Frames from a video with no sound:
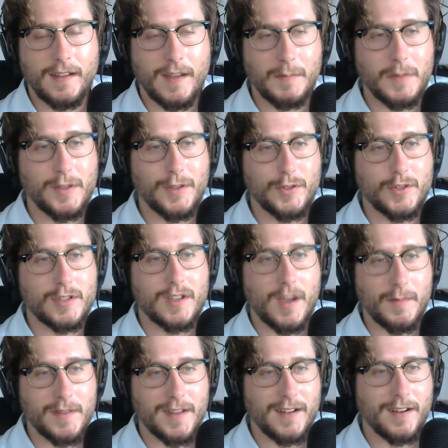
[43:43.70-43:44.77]
I mean, you just come
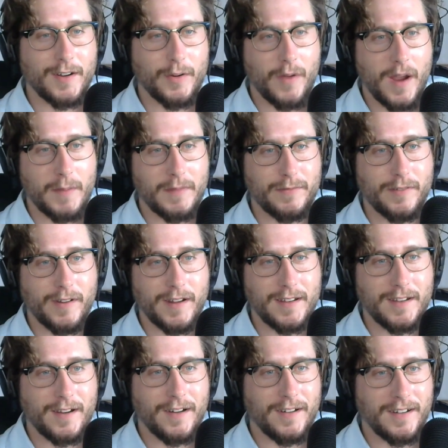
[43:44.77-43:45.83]
into the crime if you're in
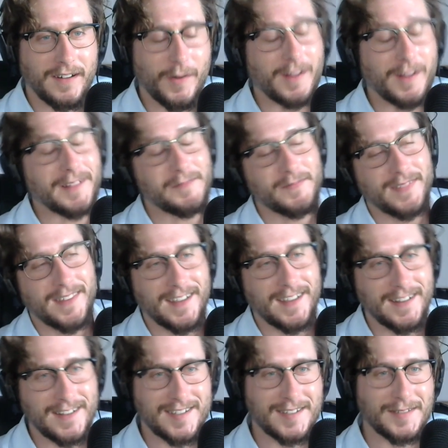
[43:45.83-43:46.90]
there. Well,
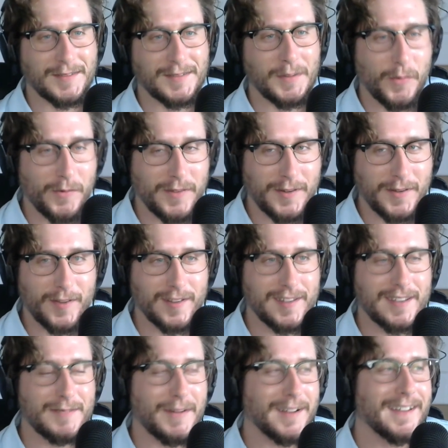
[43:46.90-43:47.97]
innocent of the proven
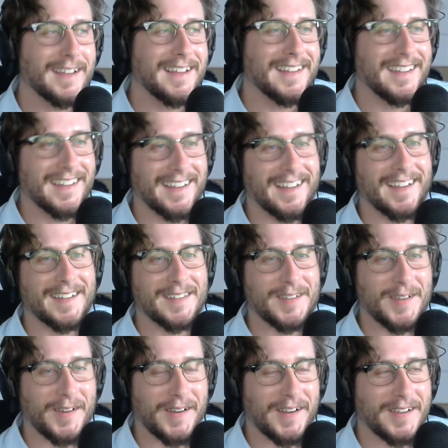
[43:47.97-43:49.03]
guilty, but
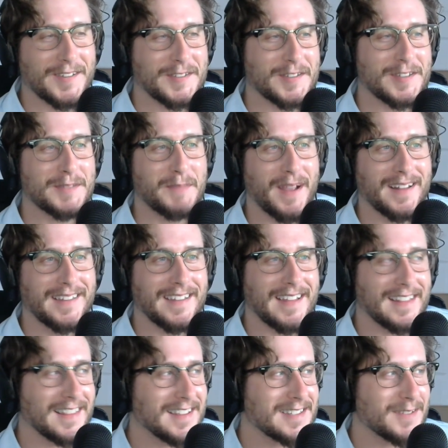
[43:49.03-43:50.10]
you're suspected
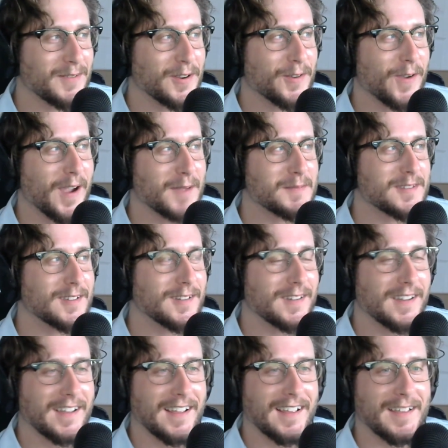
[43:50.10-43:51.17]
at least of a crime. So
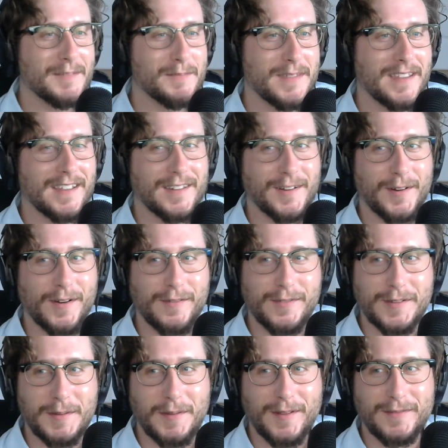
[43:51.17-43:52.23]
being
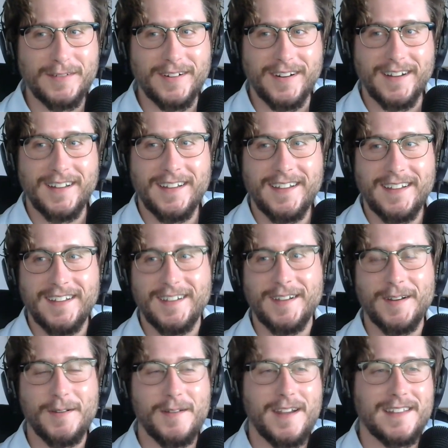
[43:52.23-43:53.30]
uncomfortable for
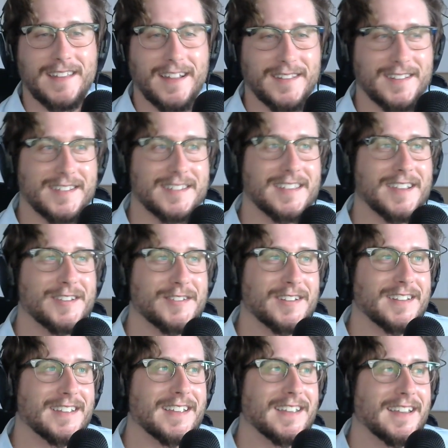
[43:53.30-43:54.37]
a ride down to the
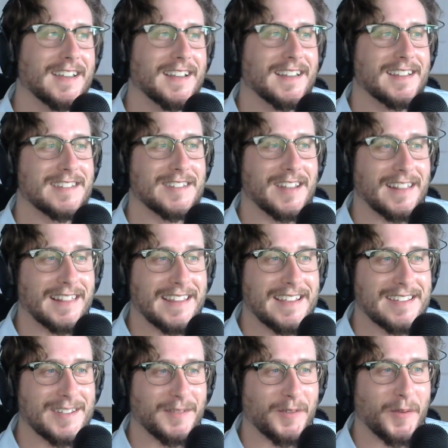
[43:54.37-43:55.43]
station is the
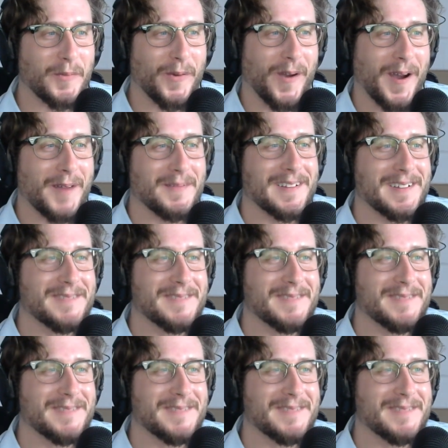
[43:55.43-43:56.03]
least of your problem.